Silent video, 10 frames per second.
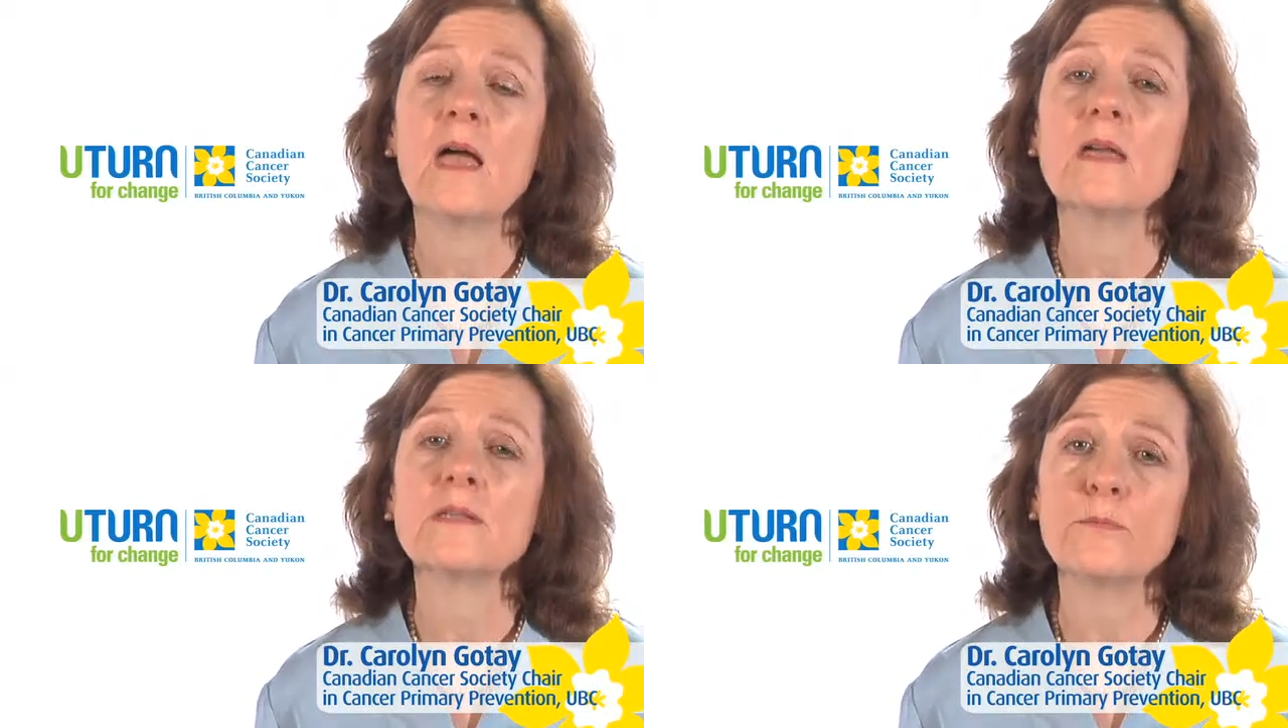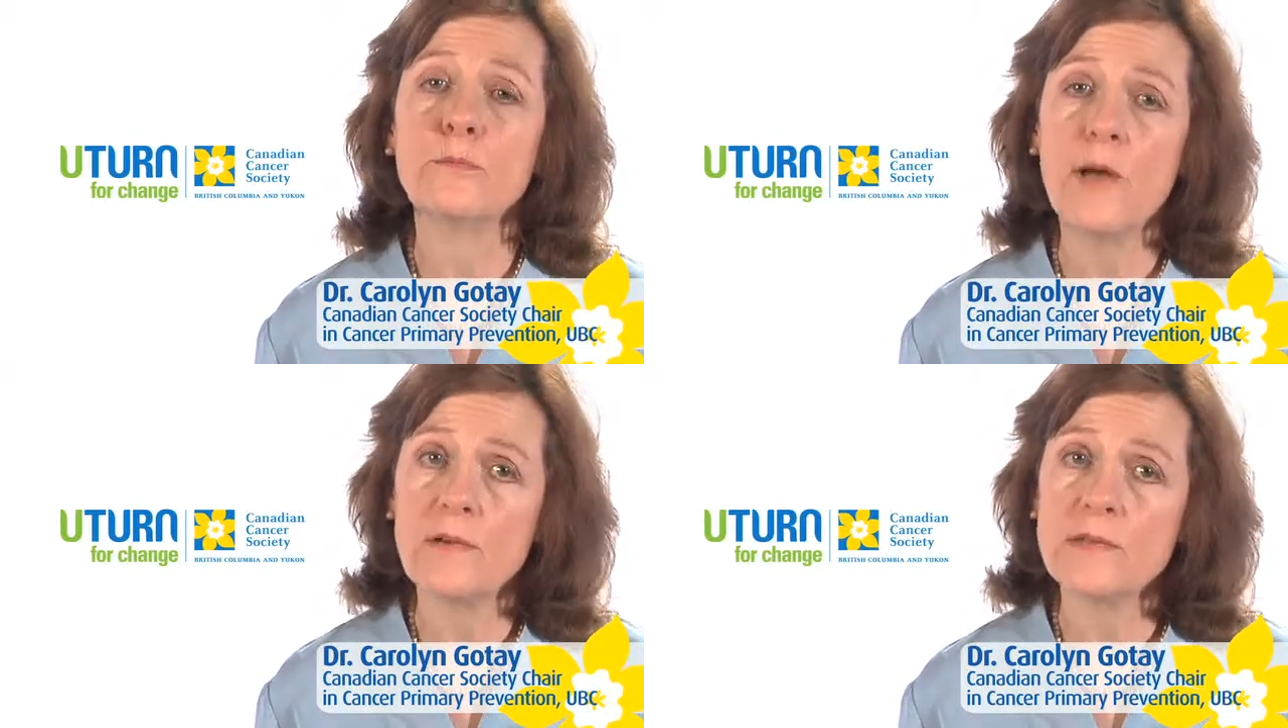as
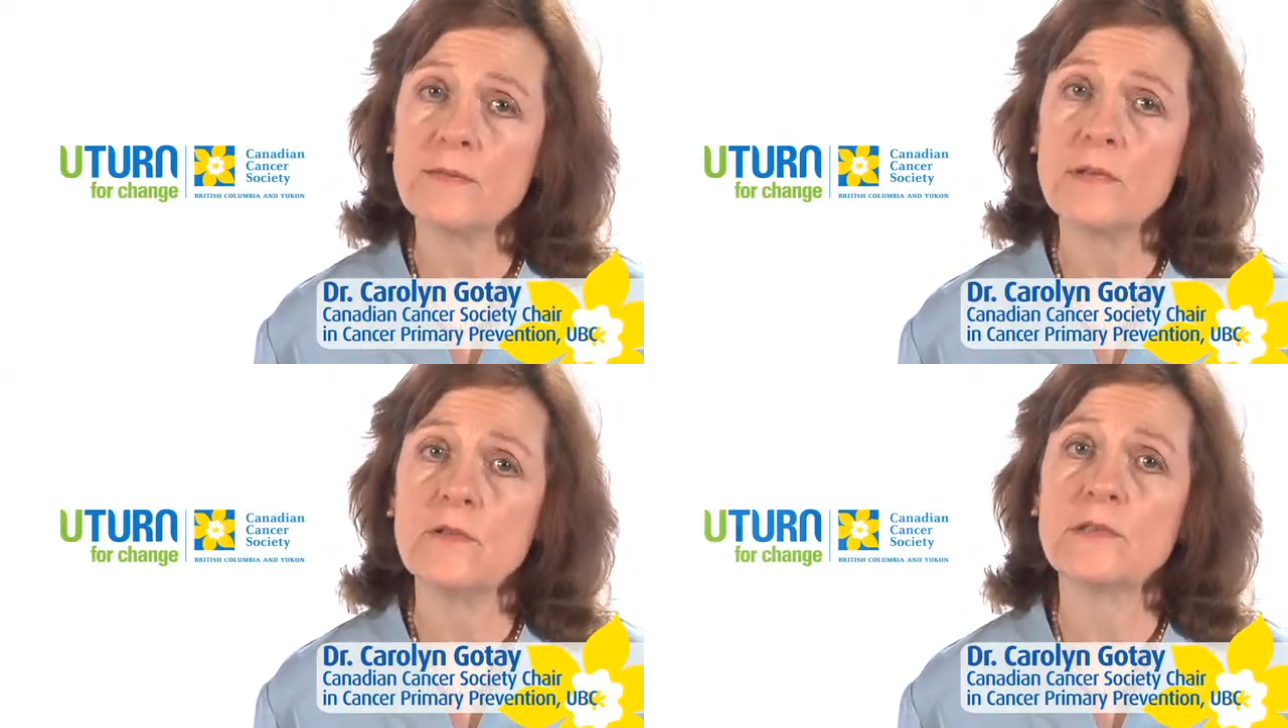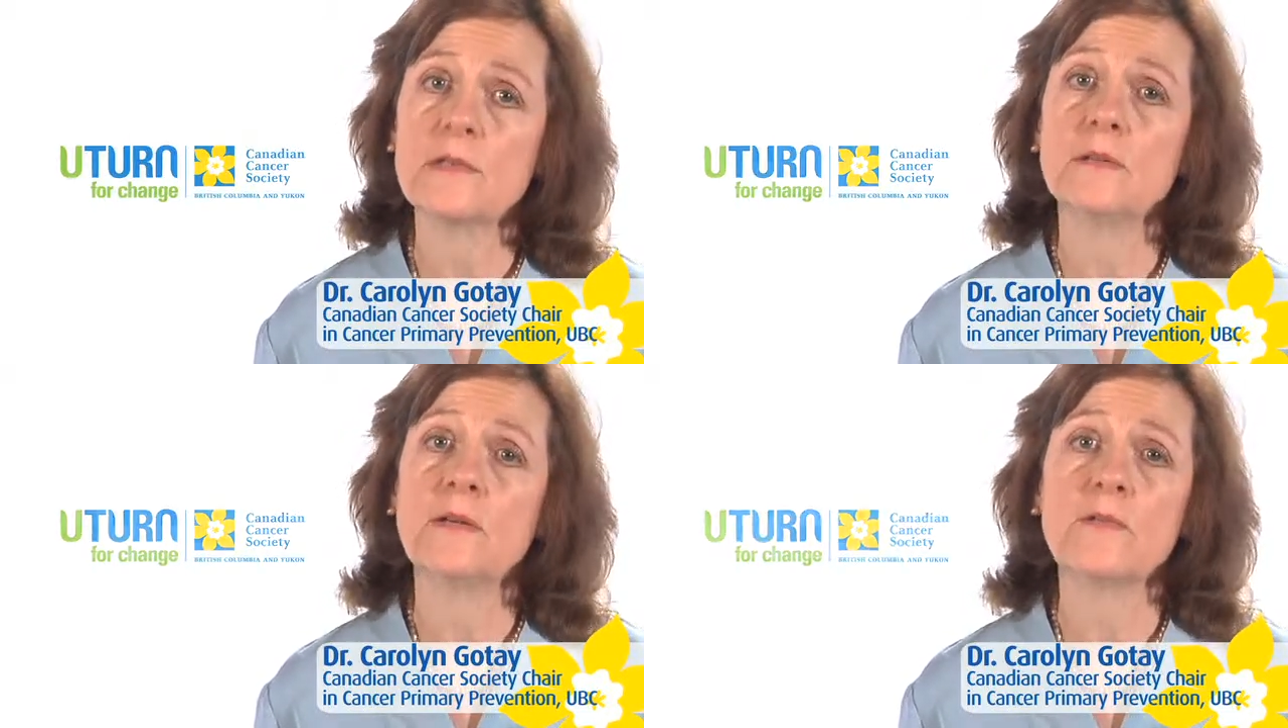well as reduce
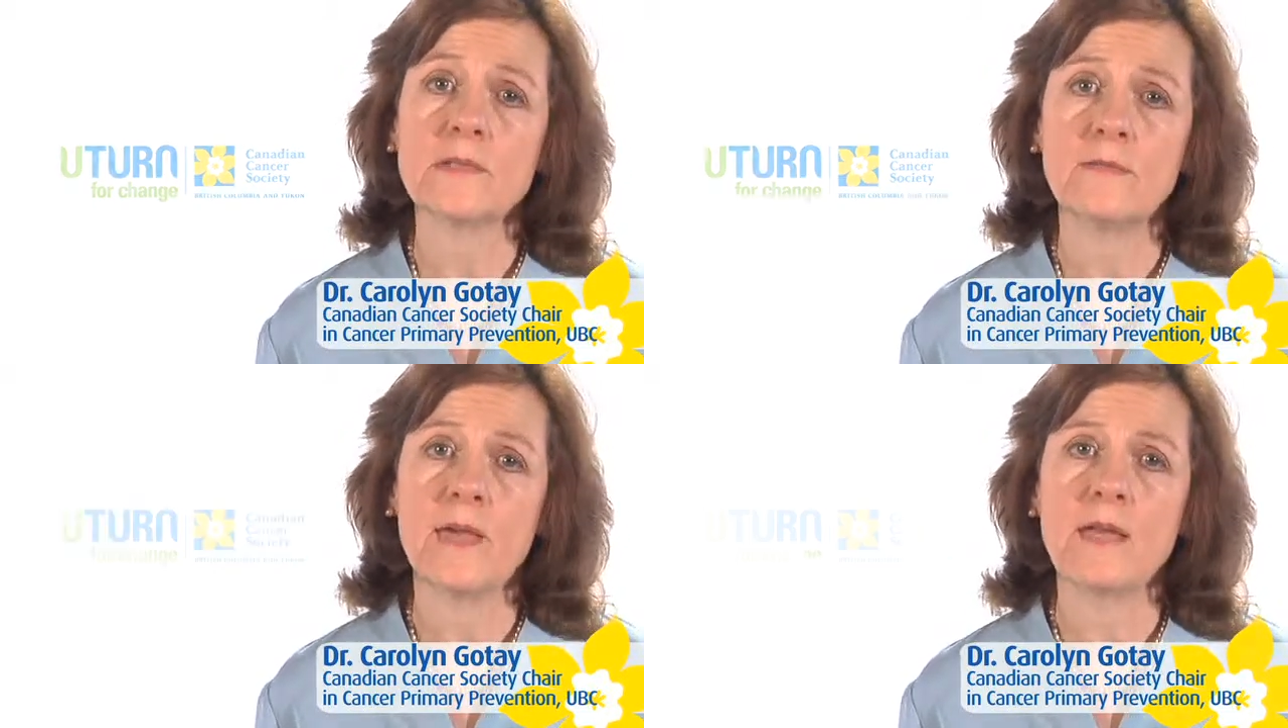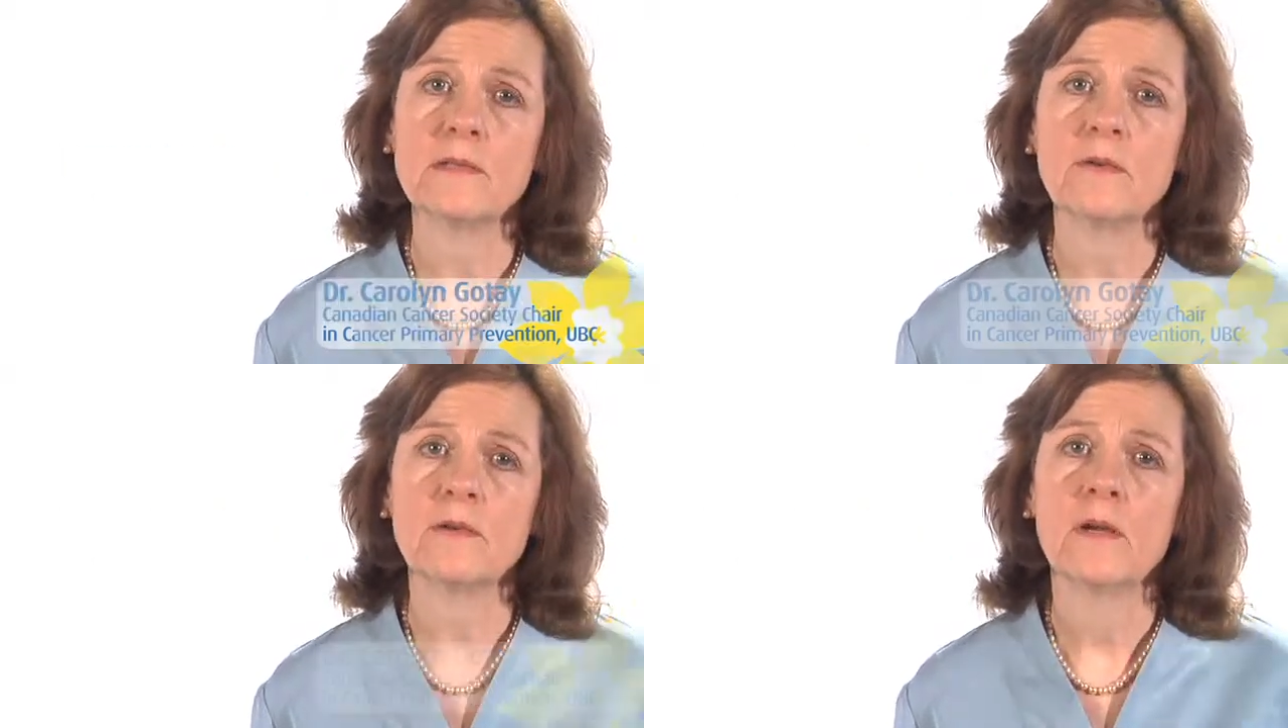the levels of
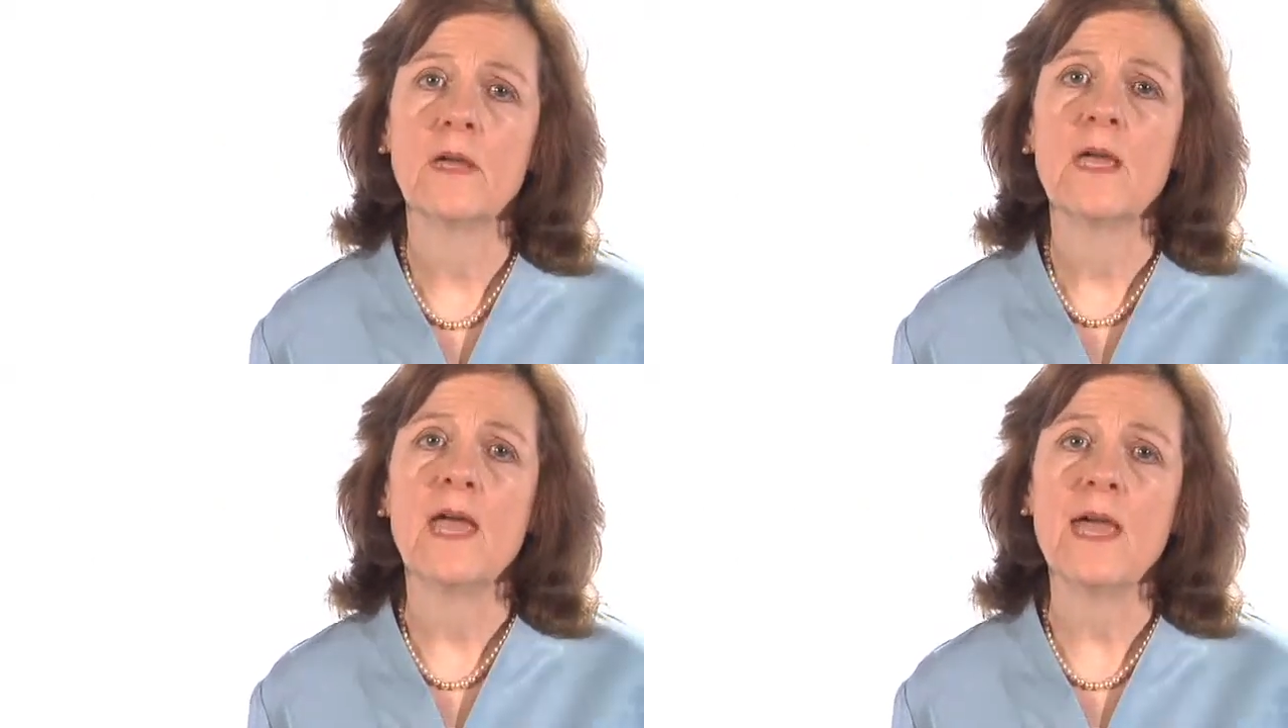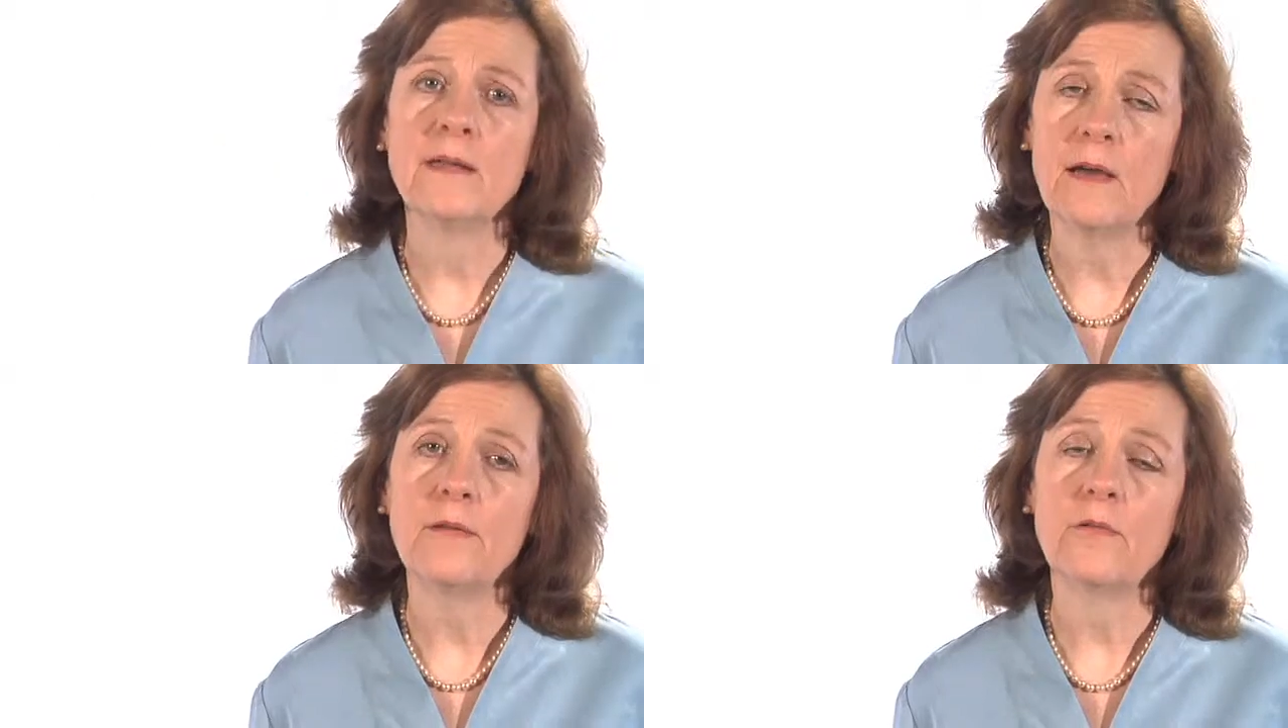cancer
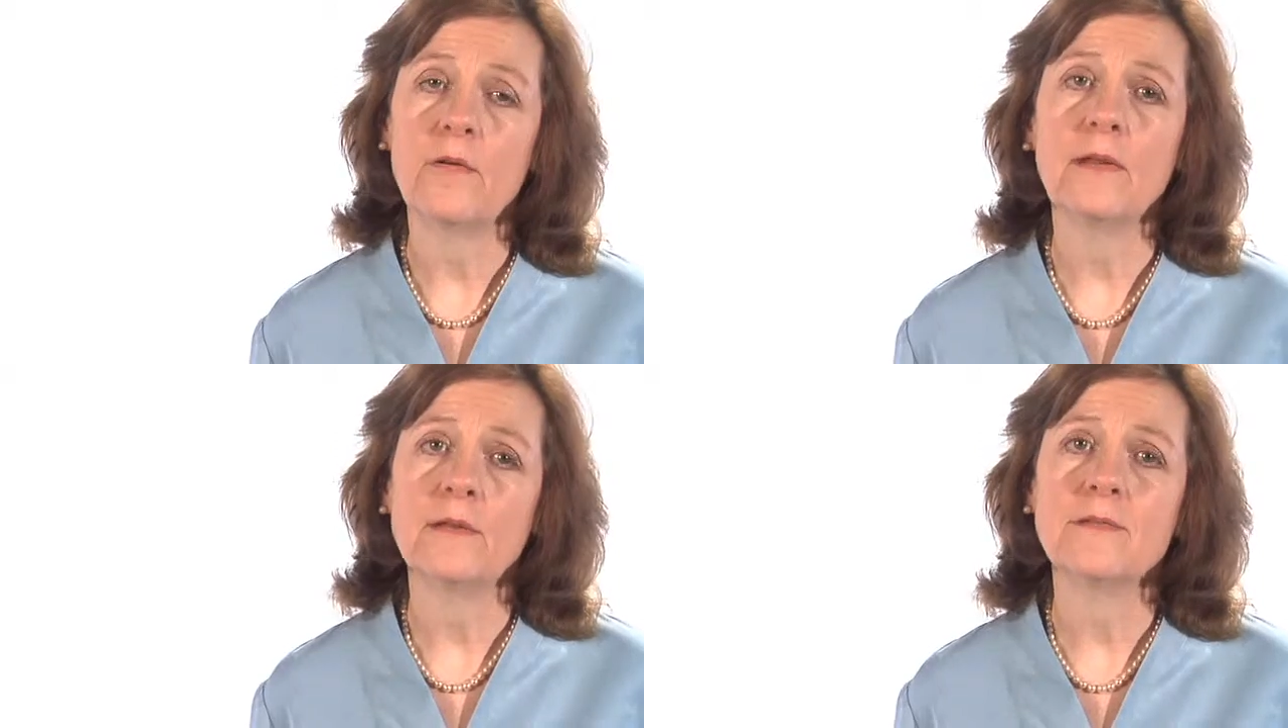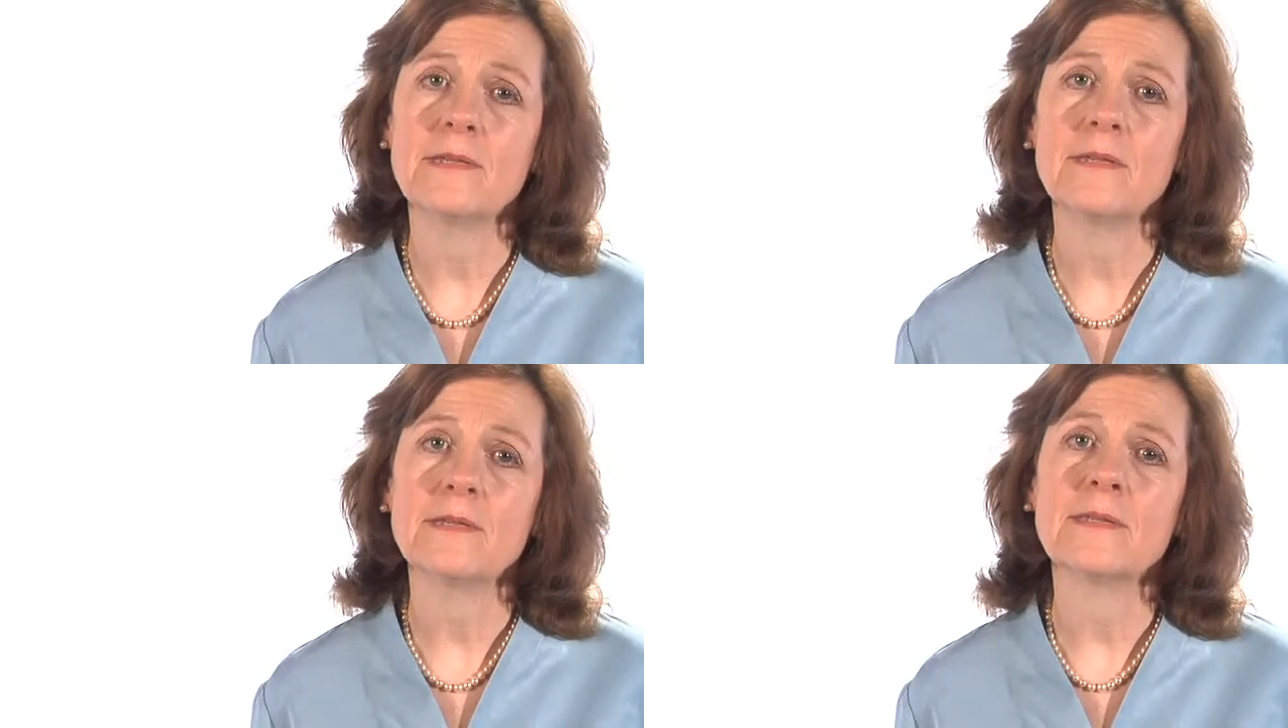and other chronic
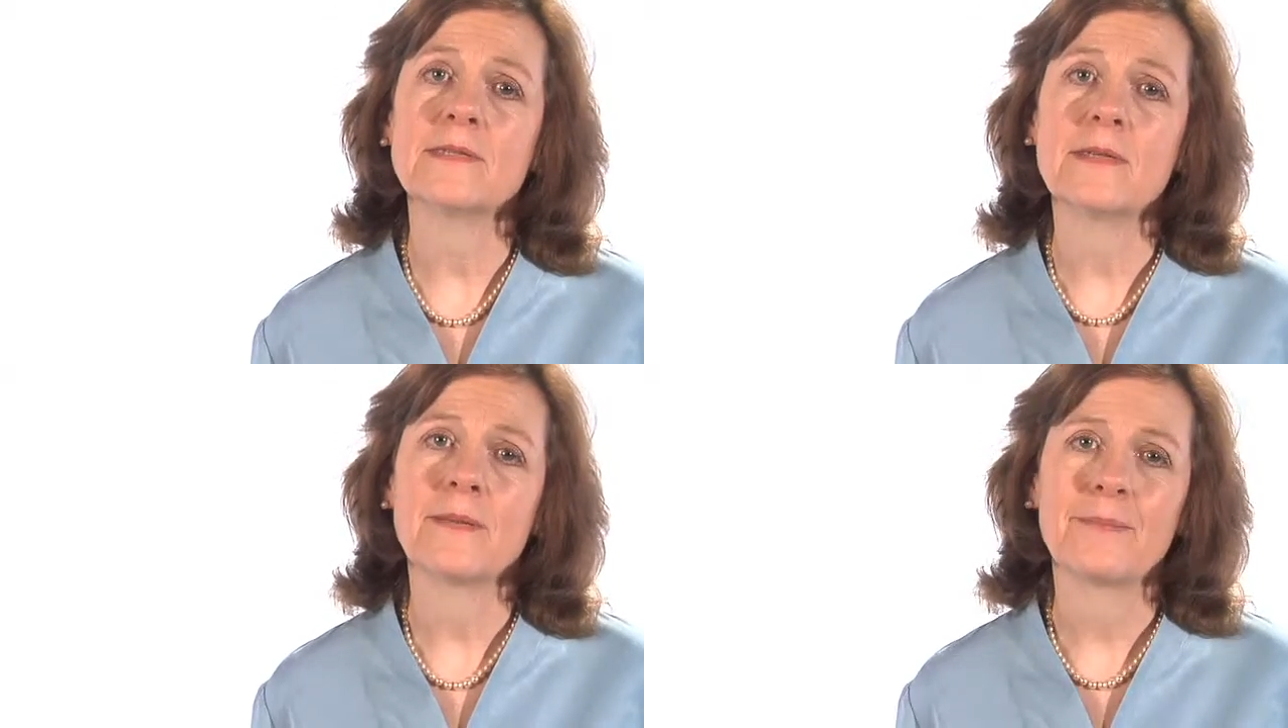diseases.